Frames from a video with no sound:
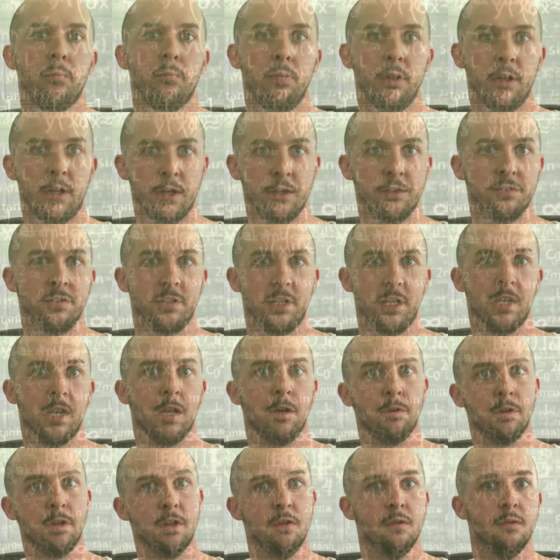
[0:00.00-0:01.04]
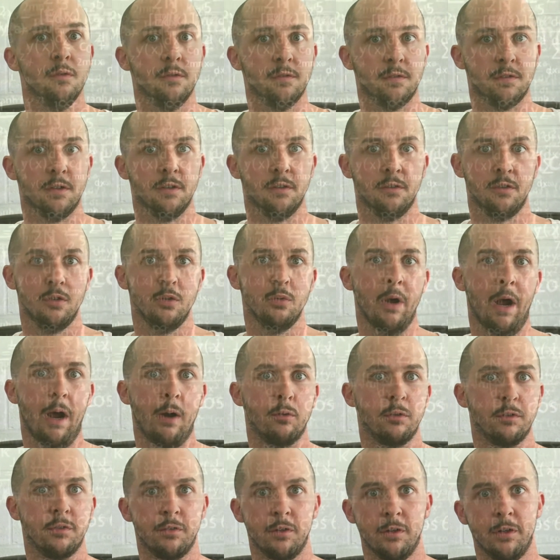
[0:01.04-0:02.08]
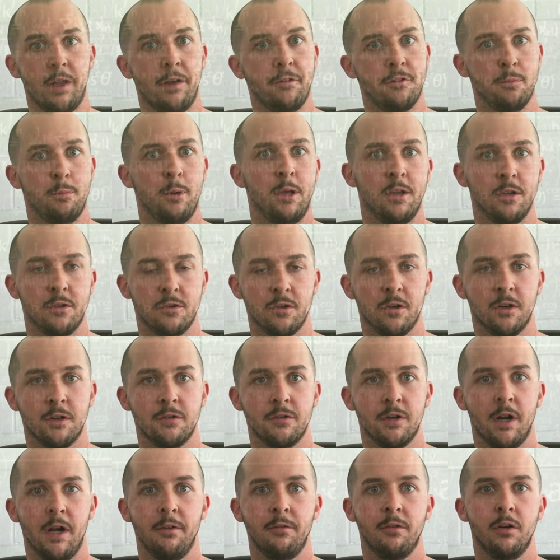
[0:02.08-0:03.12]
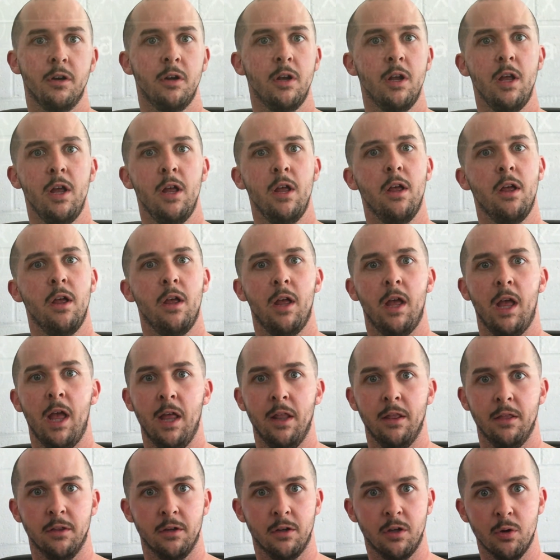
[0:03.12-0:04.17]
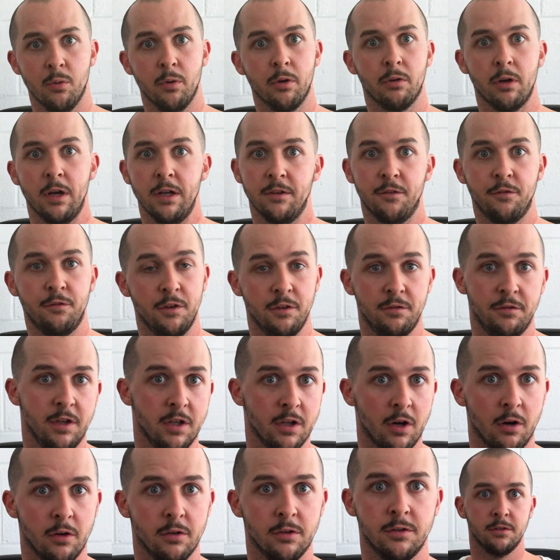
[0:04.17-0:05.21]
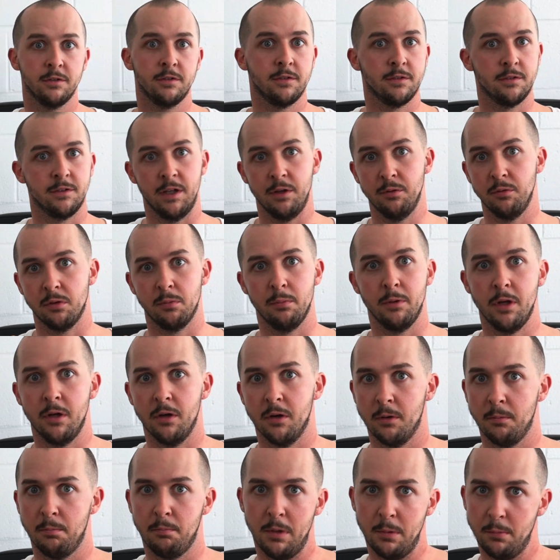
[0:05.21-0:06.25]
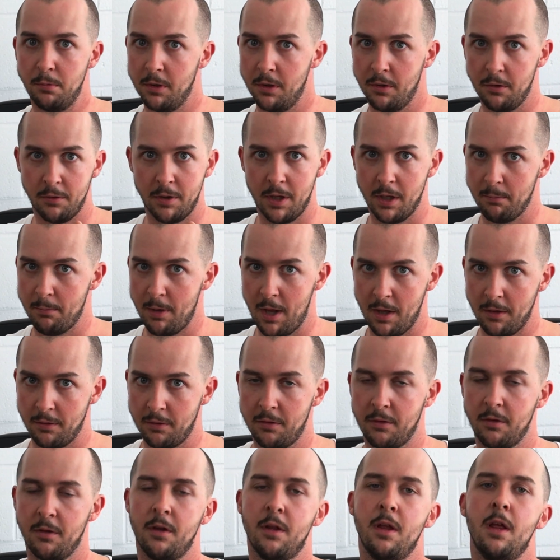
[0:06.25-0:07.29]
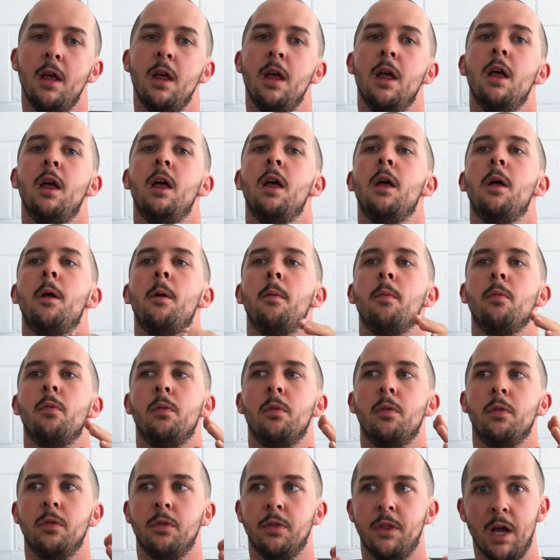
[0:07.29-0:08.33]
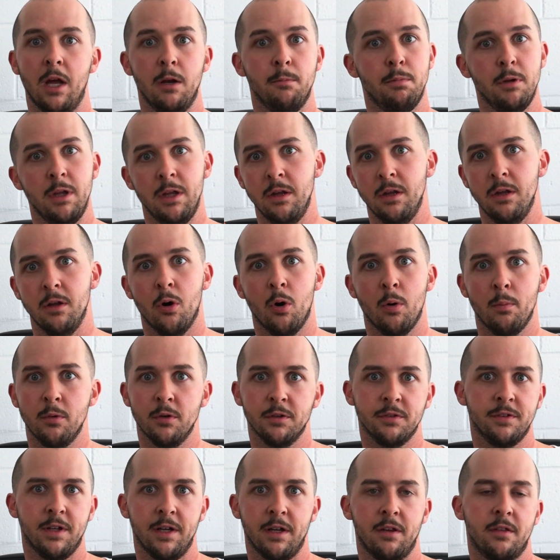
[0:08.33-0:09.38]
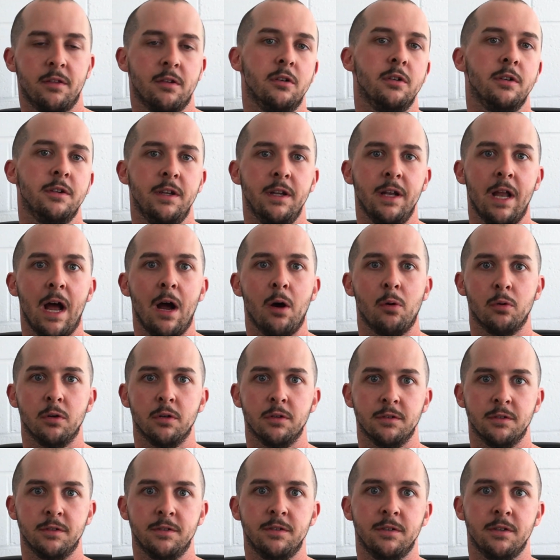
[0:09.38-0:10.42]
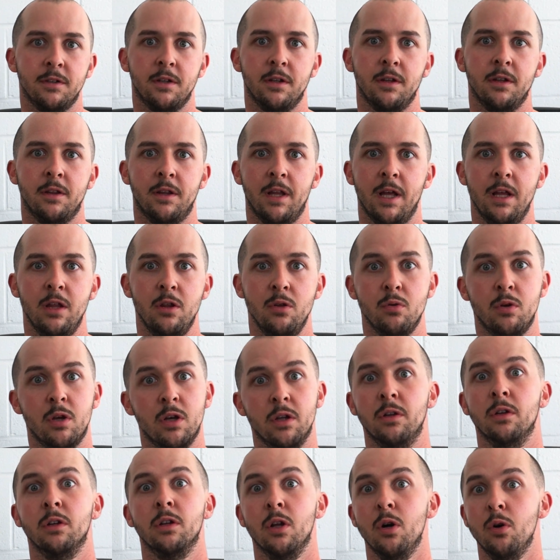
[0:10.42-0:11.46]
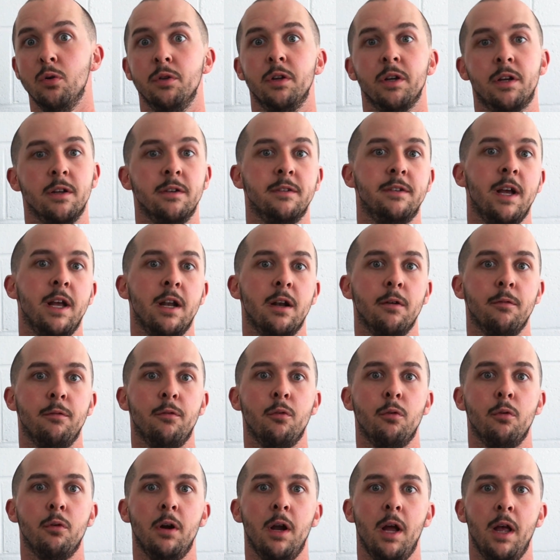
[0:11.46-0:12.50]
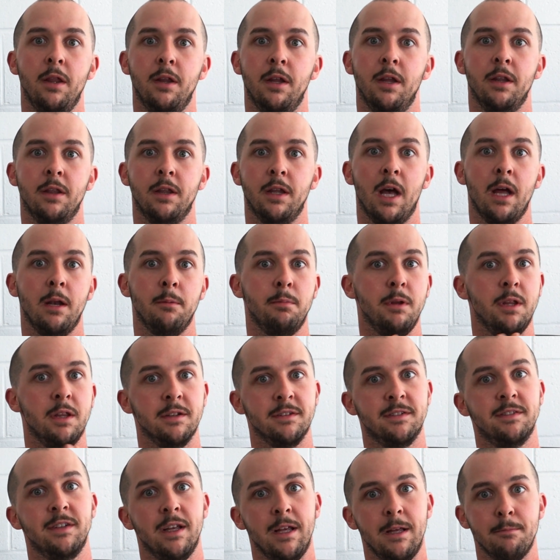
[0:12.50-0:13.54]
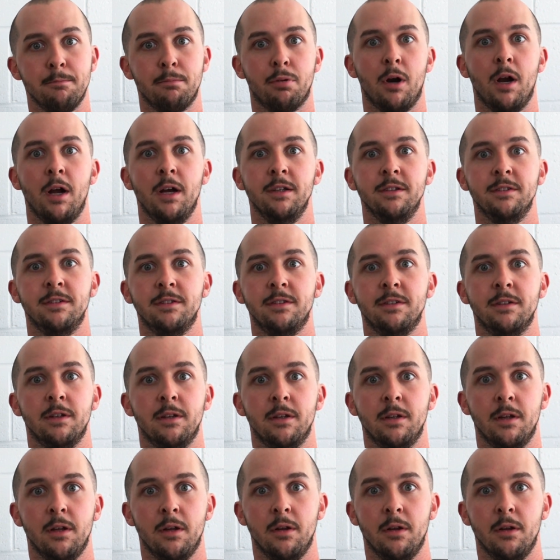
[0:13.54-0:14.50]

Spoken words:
because again, I only used the 2 hours, so I didn't have to pay the truck driver, and the going rate's $50, stay with me here, people that don't like math, that'd be almost like 13 hours that you could load the container for, and then that'd be the same price,